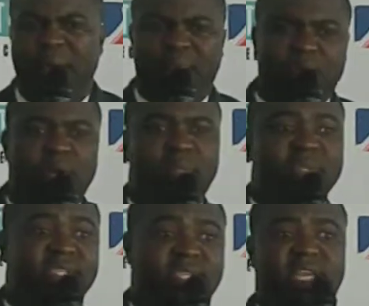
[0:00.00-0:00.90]
but what
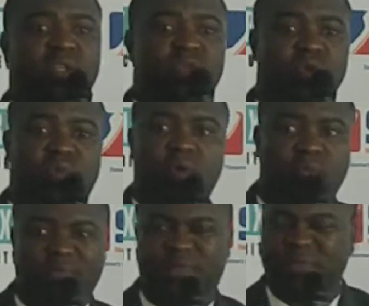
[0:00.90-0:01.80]
business can you do
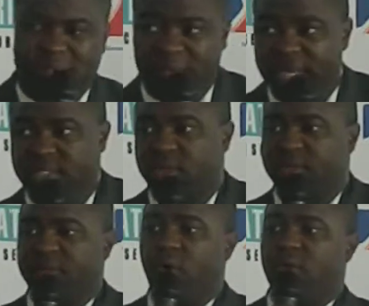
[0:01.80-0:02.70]
for 15 minutes on
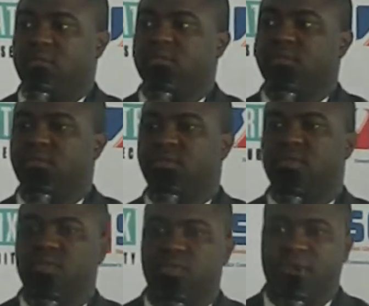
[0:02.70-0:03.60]
the phone?
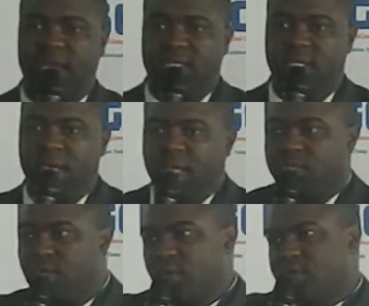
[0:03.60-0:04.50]
All right?
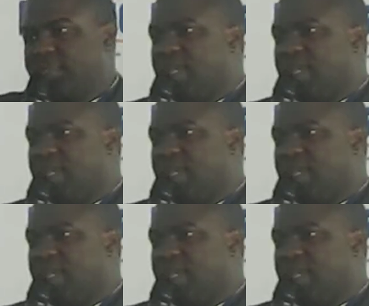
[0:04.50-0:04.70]
So you'll see